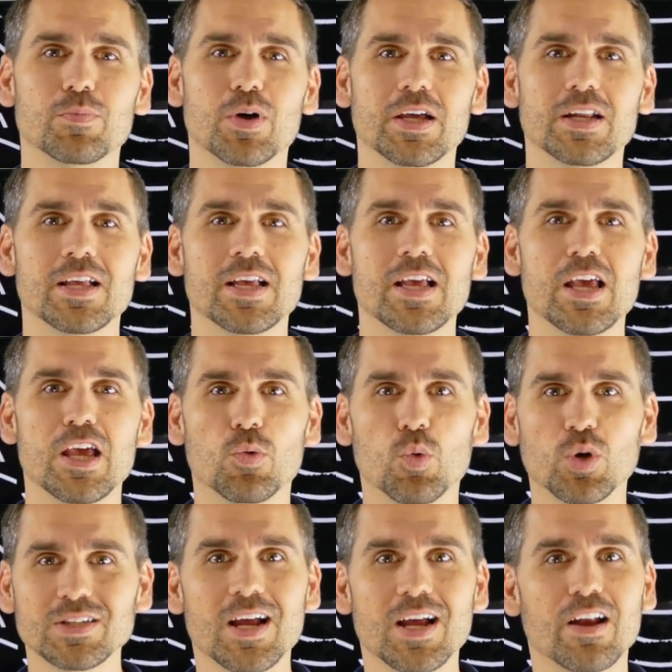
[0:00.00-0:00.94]
but it
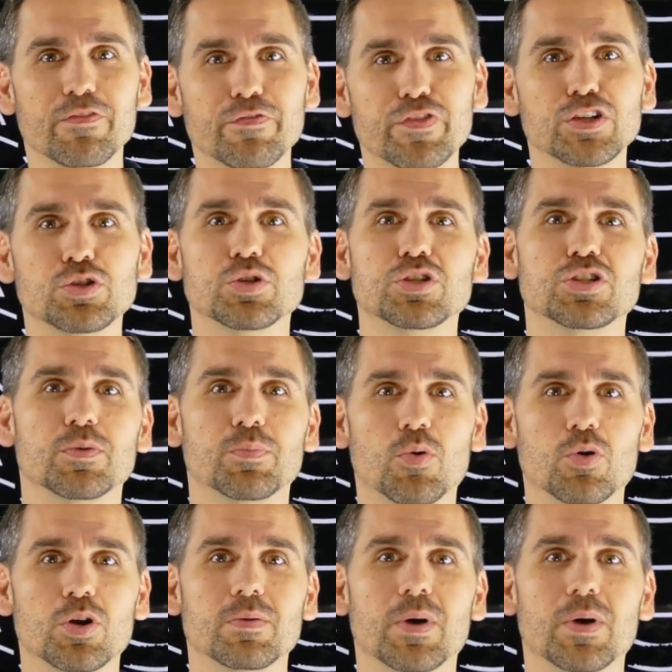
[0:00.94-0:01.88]
was not officially
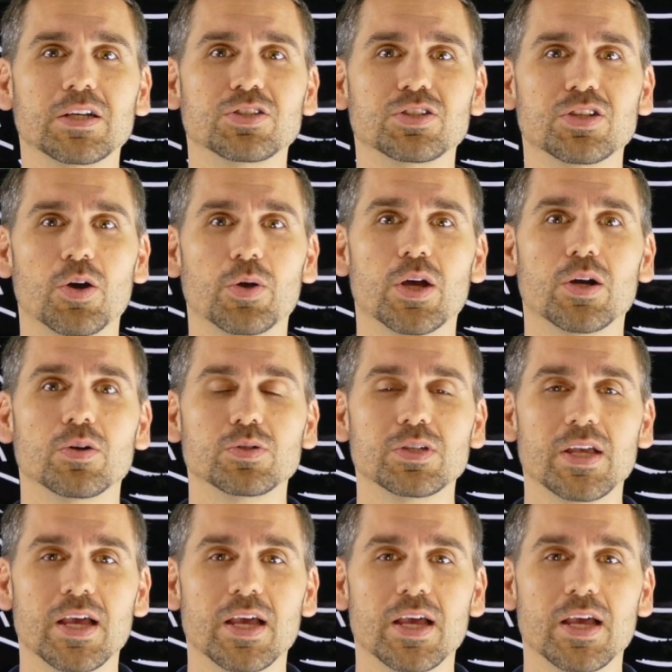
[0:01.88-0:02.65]
supported by Sonos.